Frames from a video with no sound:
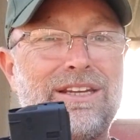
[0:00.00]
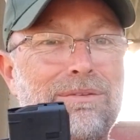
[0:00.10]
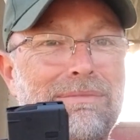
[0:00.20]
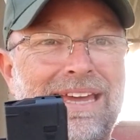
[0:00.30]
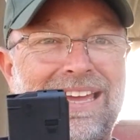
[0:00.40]

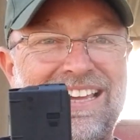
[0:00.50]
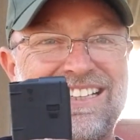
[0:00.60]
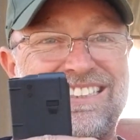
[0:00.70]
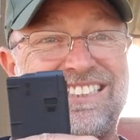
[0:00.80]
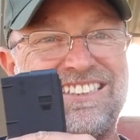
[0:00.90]

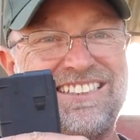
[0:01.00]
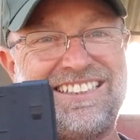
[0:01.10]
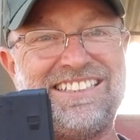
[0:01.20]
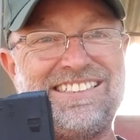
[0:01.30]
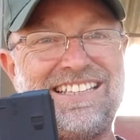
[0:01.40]
mags
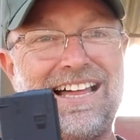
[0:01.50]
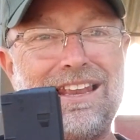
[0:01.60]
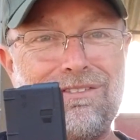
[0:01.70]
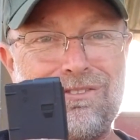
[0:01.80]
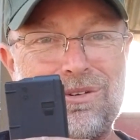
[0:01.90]
in
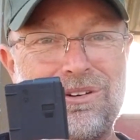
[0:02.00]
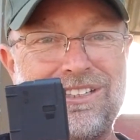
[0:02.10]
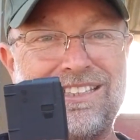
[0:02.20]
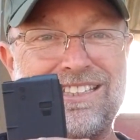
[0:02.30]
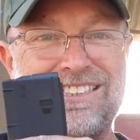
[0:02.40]

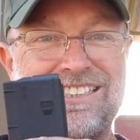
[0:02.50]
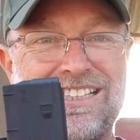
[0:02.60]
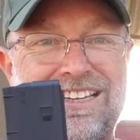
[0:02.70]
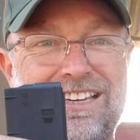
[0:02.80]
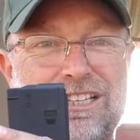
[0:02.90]
California. This is
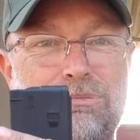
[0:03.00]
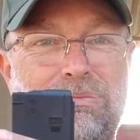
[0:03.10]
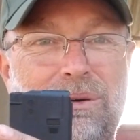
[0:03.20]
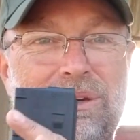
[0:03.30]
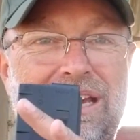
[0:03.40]
us,
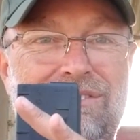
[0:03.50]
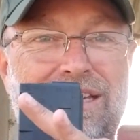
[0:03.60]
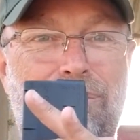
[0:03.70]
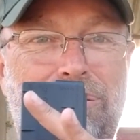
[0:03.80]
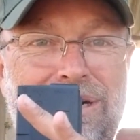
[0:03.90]
but we have like a
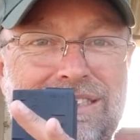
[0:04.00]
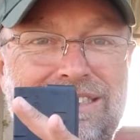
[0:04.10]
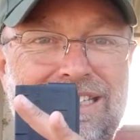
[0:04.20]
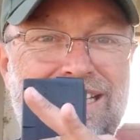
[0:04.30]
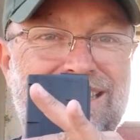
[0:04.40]

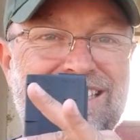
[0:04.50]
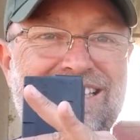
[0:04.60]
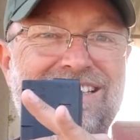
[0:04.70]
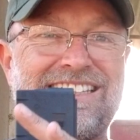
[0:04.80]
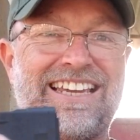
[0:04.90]
prosthetic thing
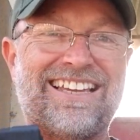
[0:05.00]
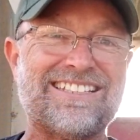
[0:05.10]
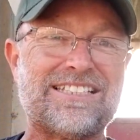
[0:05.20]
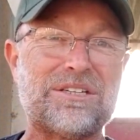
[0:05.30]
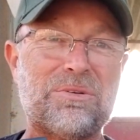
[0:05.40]
on the
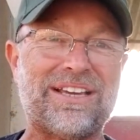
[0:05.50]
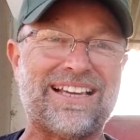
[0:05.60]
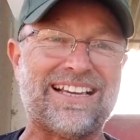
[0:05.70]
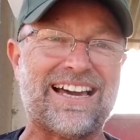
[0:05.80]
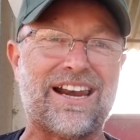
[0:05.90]
end so we
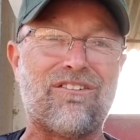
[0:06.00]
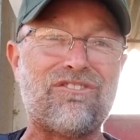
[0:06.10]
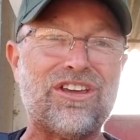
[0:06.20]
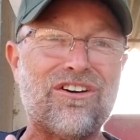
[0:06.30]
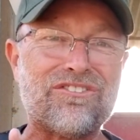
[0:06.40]
can kind of
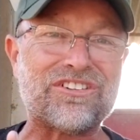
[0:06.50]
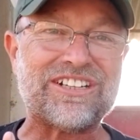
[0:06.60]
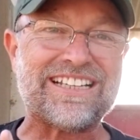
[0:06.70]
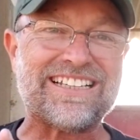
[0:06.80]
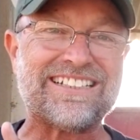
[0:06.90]
feel
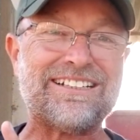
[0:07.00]
free.